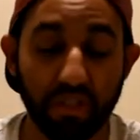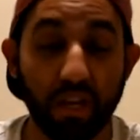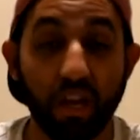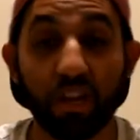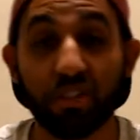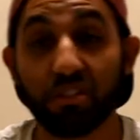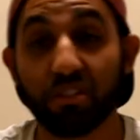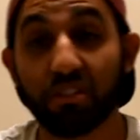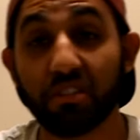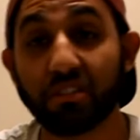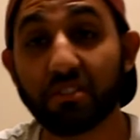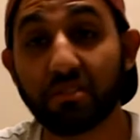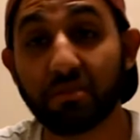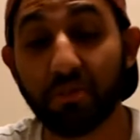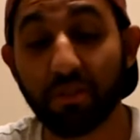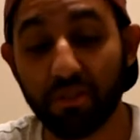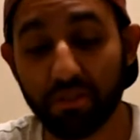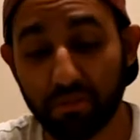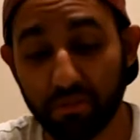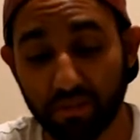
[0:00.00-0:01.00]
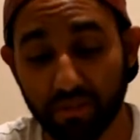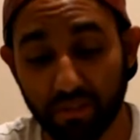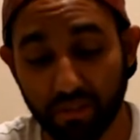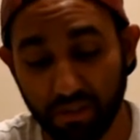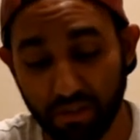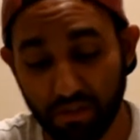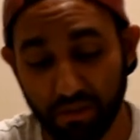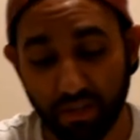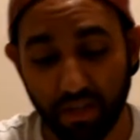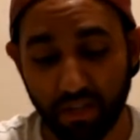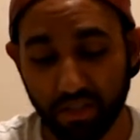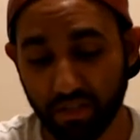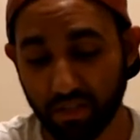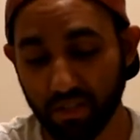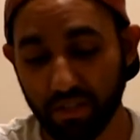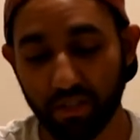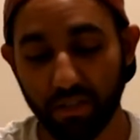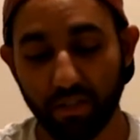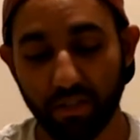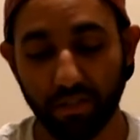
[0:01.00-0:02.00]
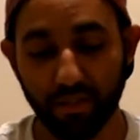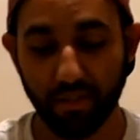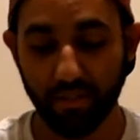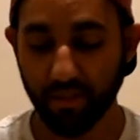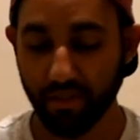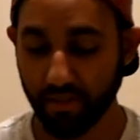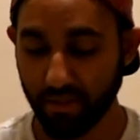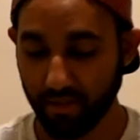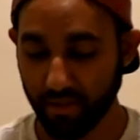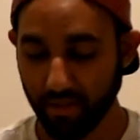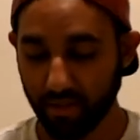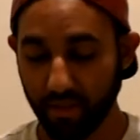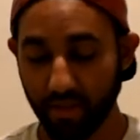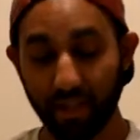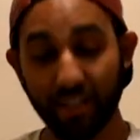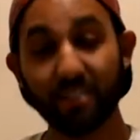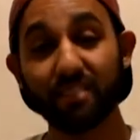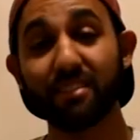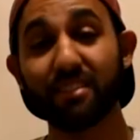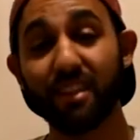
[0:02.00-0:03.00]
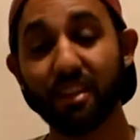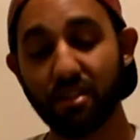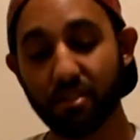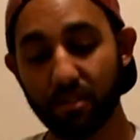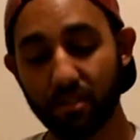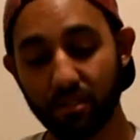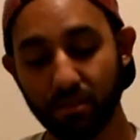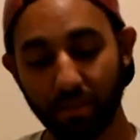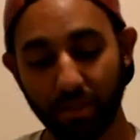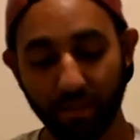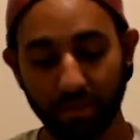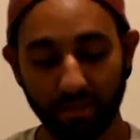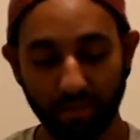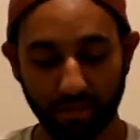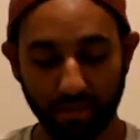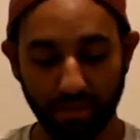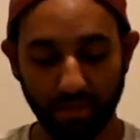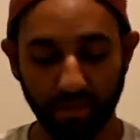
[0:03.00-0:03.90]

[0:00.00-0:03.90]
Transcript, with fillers: Actually, it doesn't smell. It smells like new. Actually, I just said actually twice.